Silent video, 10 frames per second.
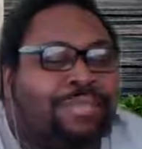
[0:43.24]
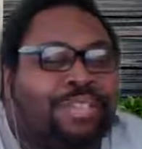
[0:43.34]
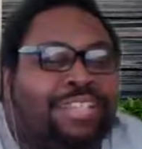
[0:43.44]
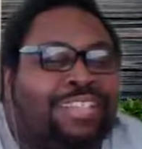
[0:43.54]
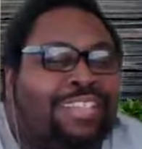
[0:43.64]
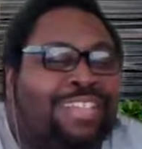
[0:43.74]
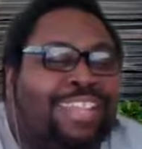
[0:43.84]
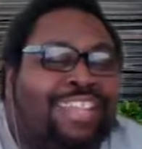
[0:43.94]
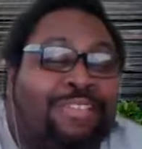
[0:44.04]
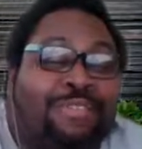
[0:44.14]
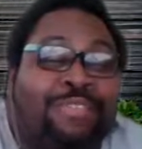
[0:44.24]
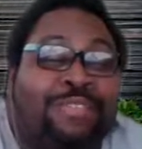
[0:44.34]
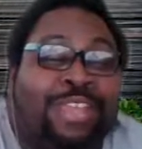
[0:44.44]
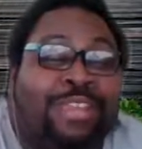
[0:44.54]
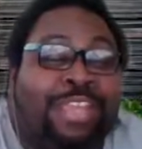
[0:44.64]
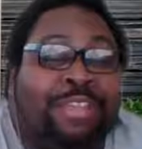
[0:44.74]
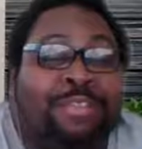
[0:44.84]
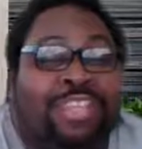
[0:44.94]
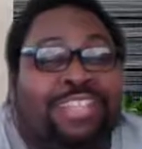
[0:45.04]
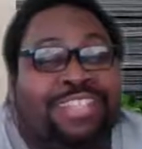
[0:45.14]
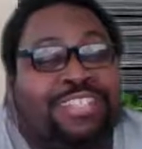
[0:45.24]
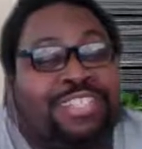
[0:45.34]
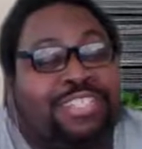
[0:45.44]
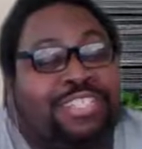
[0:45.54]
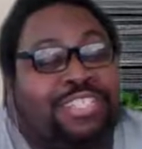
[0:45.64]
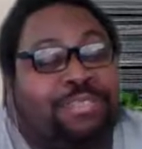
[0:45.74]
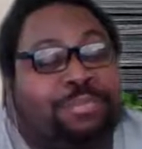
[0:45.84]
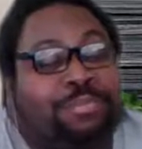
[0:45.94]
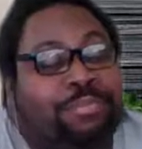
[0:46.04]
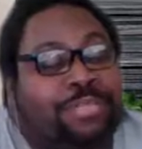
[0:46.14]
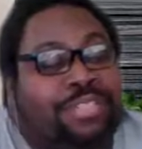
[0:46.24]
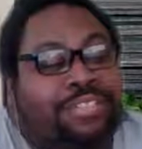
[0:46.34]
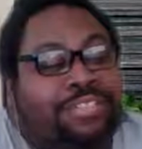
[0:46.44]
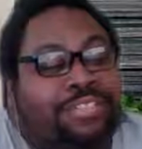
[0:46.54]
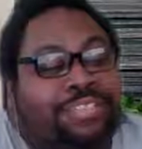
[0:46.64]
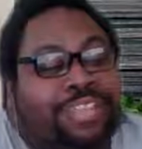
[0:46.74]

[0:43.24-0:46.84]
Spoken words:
yeah, they left and jumped ship. You know.